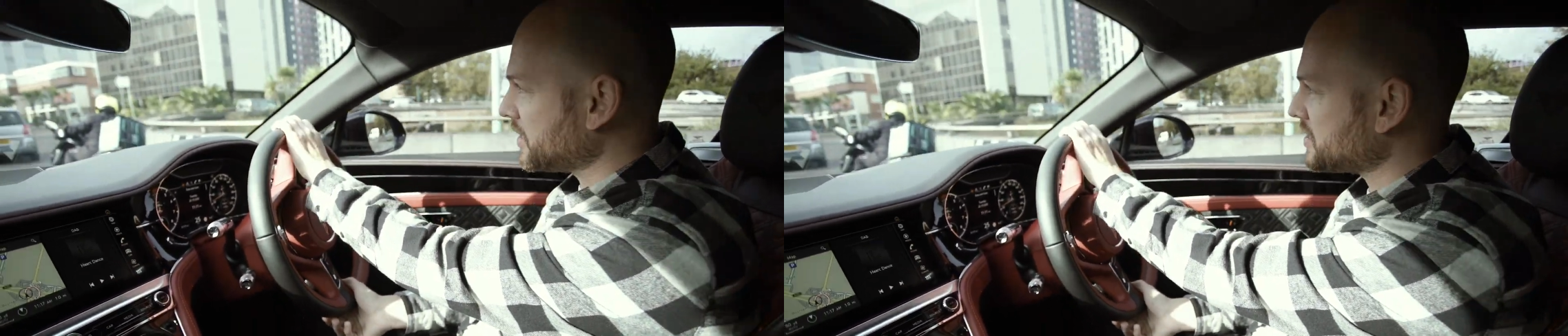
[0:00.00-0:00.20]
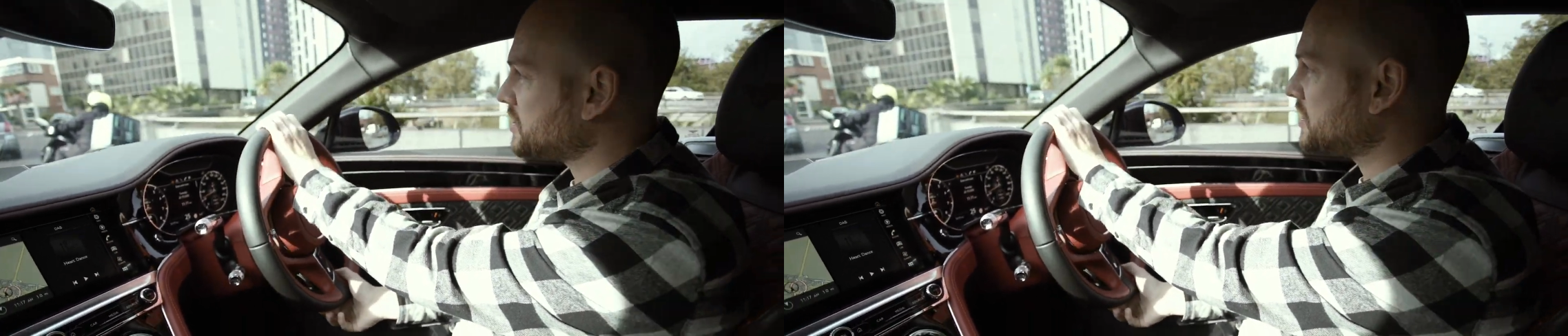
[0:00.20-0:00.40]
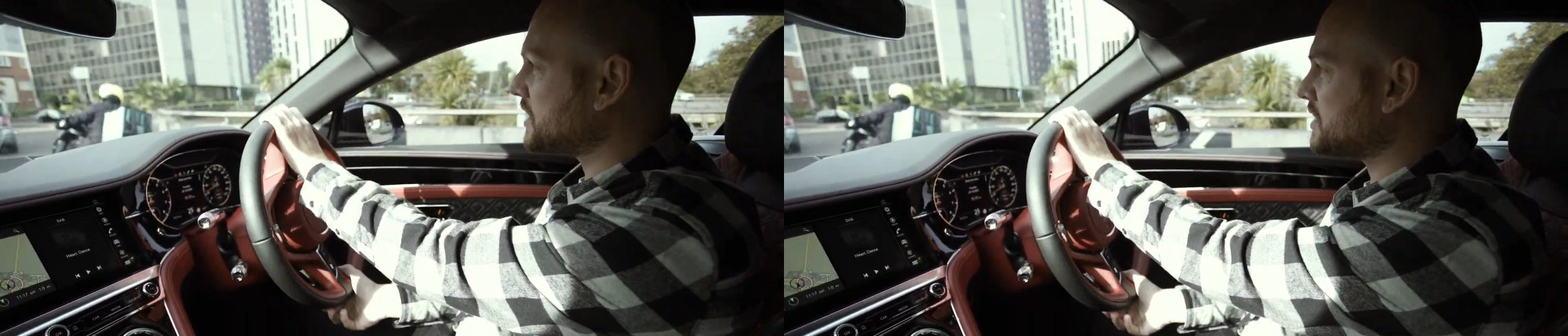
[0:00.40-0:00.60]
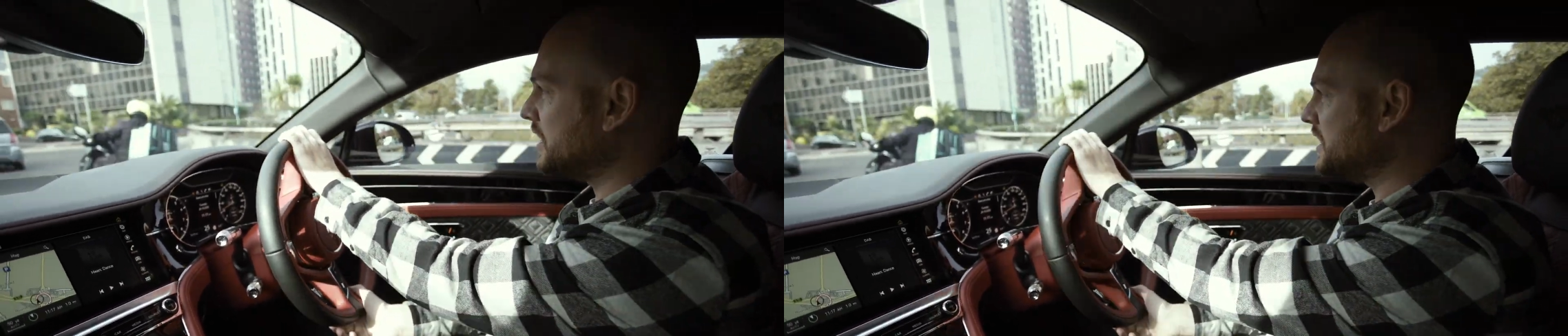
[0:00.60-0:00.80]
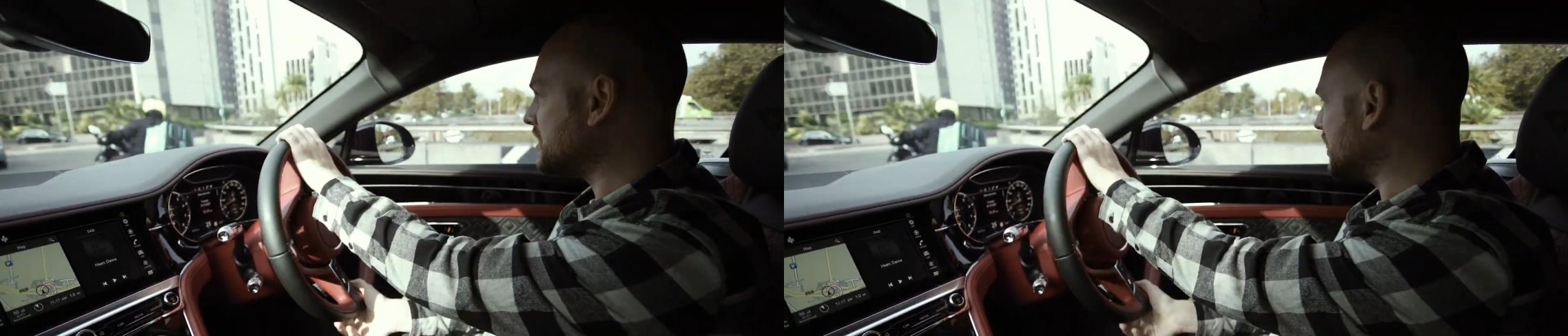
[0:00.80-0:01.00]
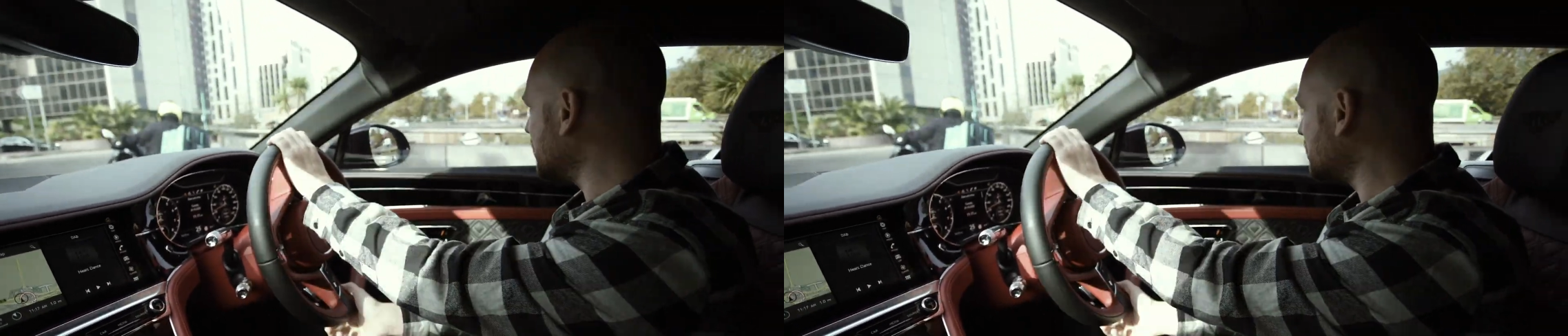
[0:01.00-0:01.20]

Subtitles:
the 6-litre